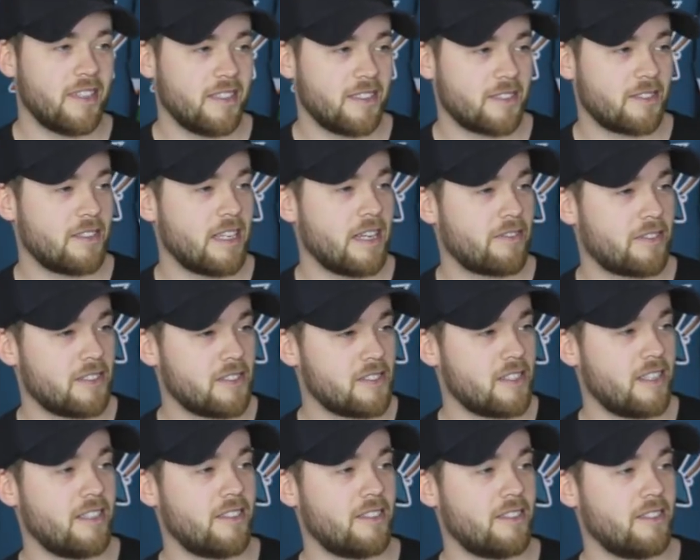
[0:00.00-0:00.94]
and graphic
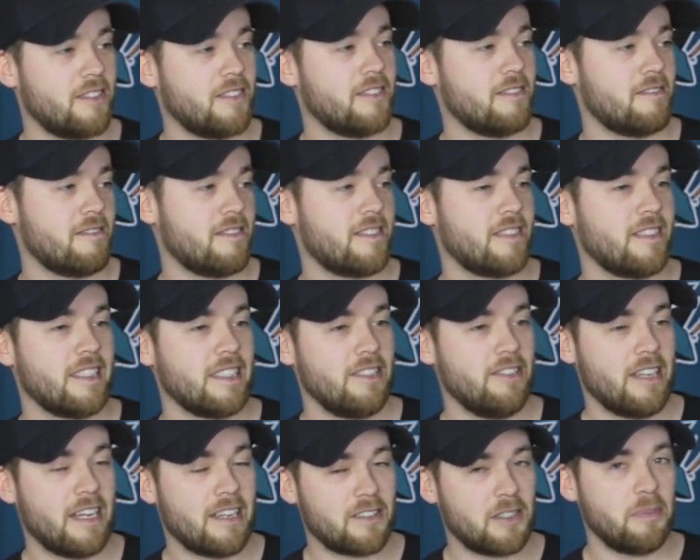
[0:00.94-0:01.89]
designer, and
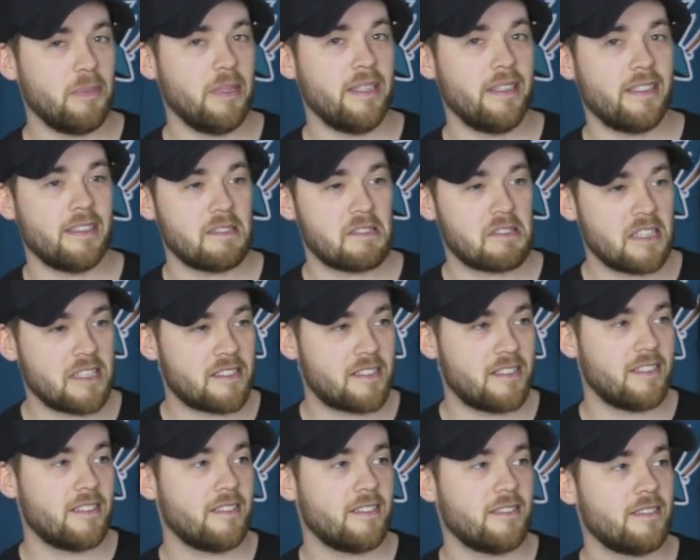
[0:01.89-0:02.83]
you have to be
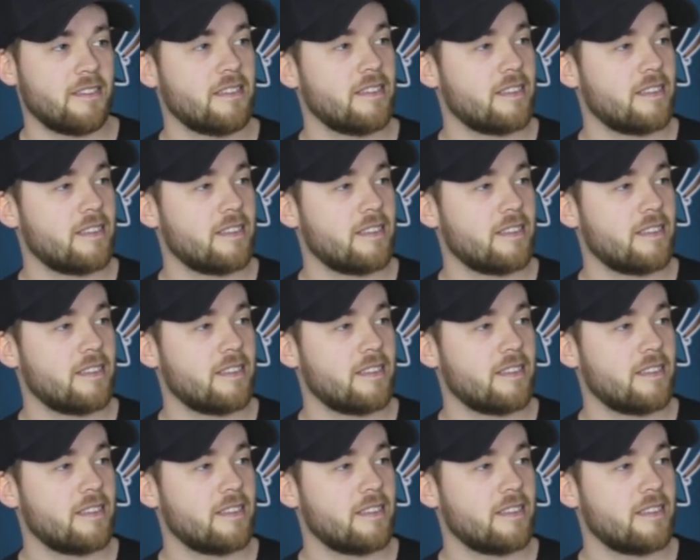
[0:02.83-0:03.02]
consistent,